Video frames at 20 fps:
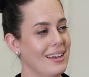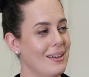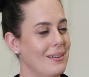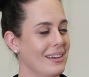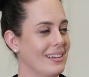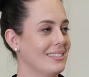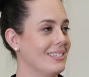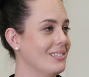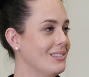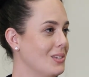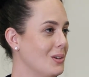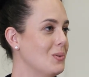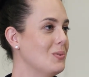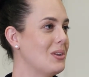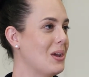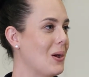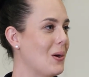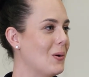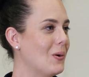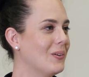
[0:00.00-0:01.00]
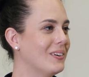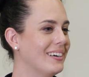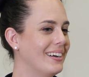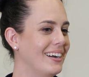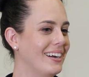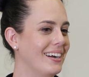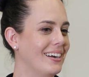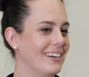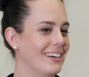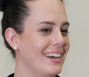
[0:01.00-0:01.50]
because as you know,
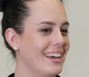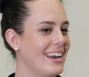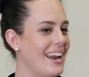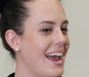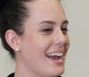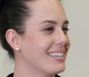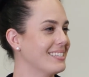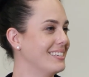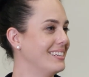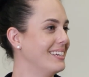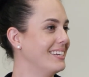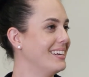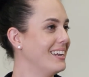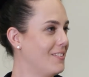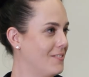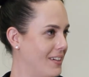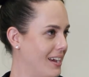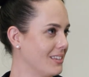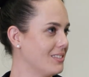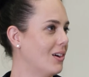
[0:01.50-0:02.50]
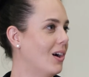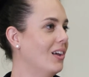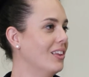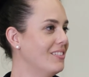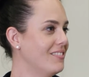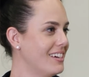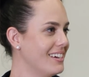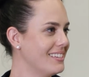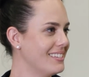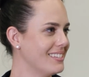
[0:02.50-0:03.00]
an accident affects all
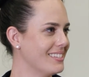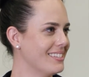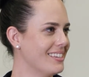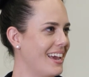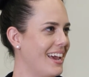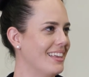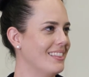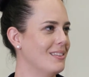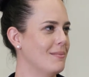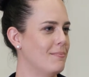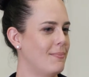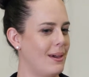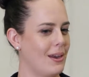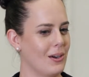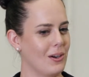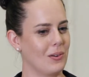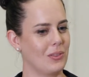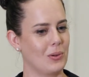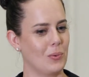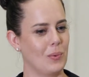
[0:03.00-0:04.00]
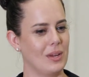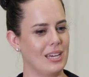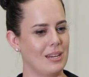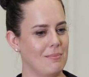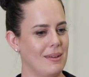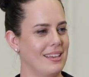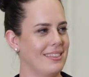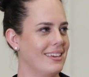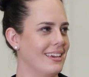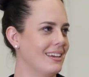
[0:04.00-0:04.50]
of us, and the better that we can
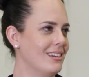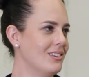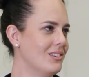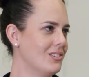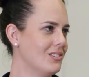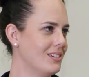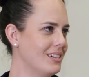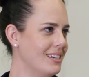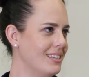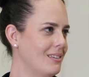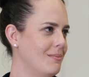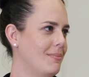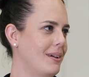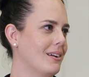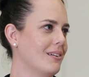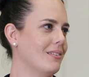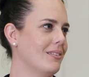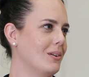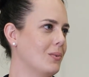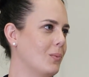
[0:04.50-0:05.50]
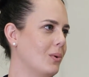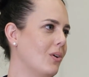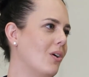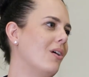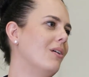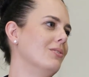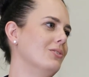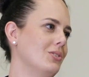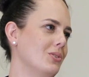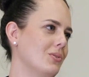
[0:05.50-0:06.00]
make the industry, the better that we'll
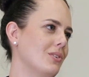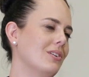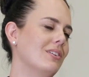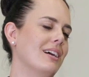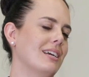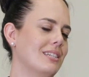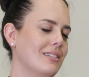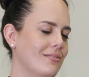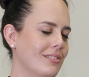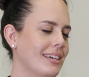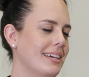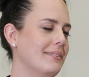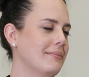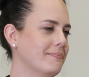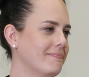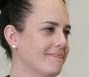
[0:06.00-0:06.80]
all do collectively.